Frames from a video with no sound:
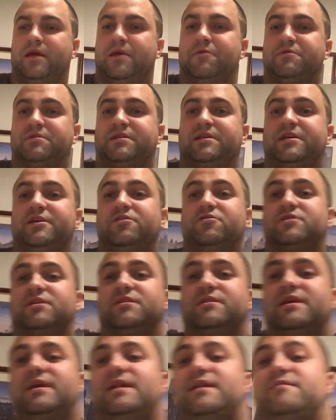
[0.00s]
It was huge,
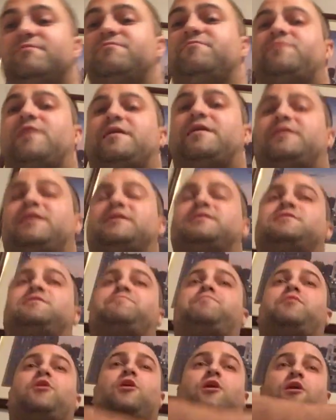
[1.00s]
and then they get the
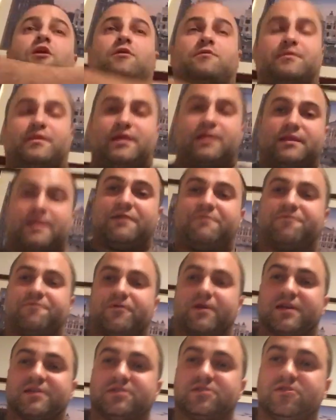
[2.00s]
ball, and then they
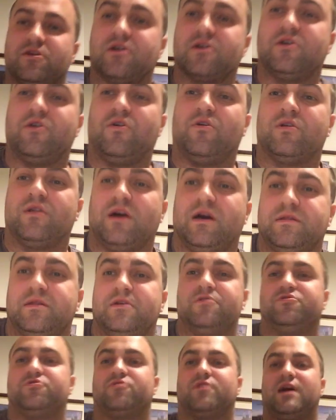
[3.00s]
freaking start going on
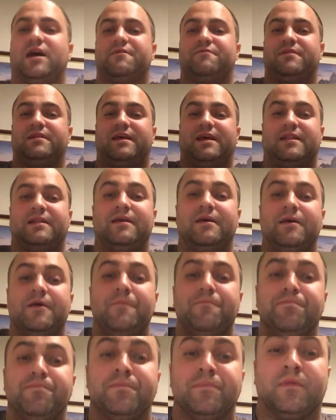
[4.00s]
their drive, and then
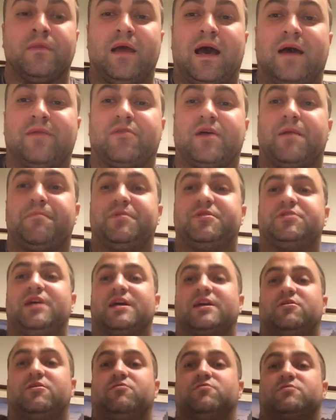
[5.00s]
I thought
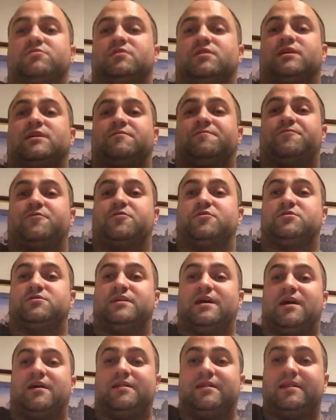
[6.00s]
Pacheco was going to get the first
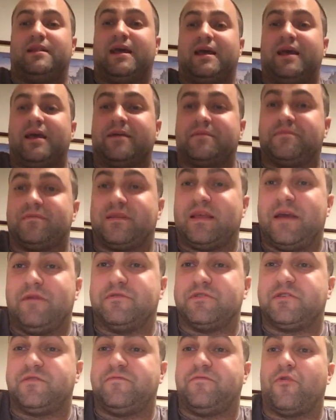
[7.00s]
down, and it
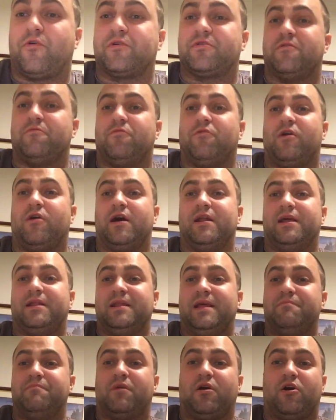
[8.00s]
was fourth and one,
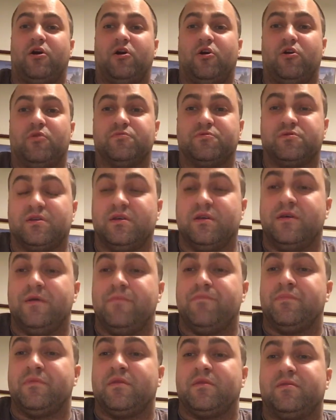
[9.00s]
and then Mahomes
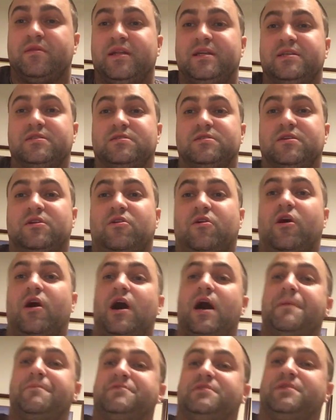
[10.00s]
did his little
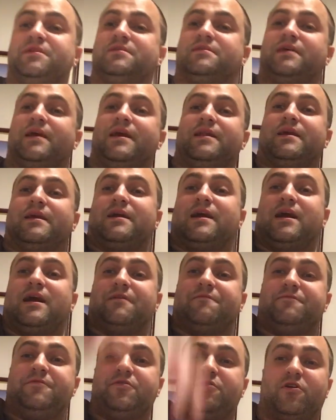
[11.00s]
option thing and got
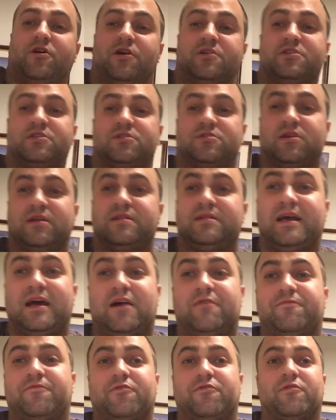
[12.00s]
a few yards, slid
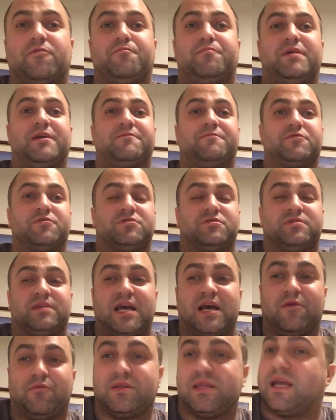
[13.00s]
down for a big first
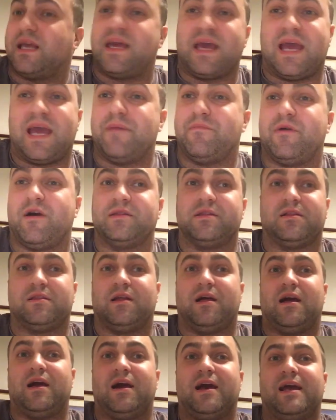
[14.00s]
down with the game on the
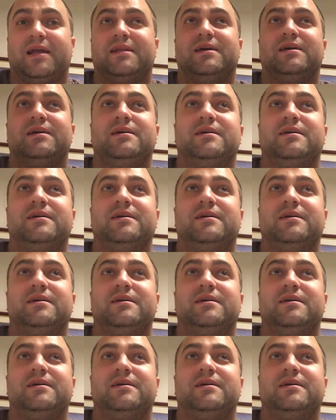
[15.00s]
line,